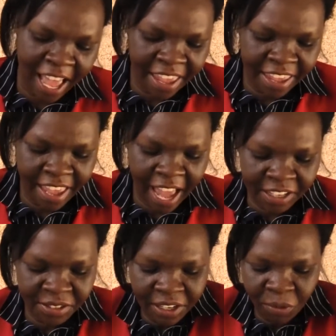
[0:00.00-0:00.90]
I
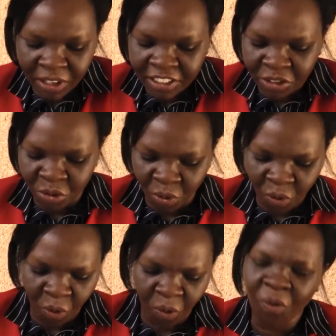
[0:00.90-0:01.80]
actually wanted to
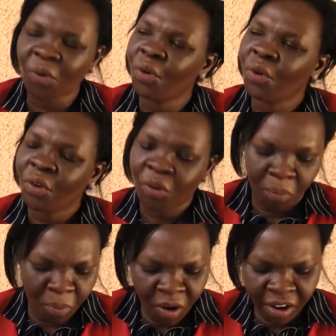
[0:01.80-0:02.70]
know
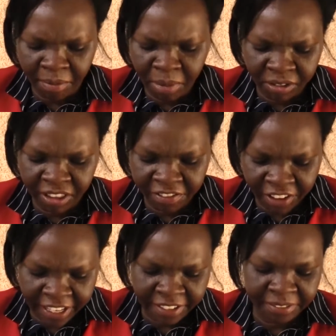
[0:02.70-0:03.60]
more about the
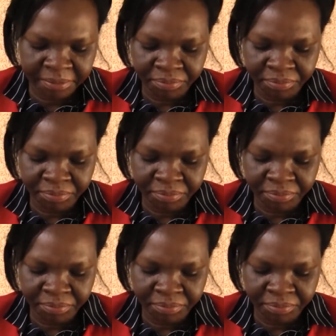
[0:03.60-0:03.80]
vine.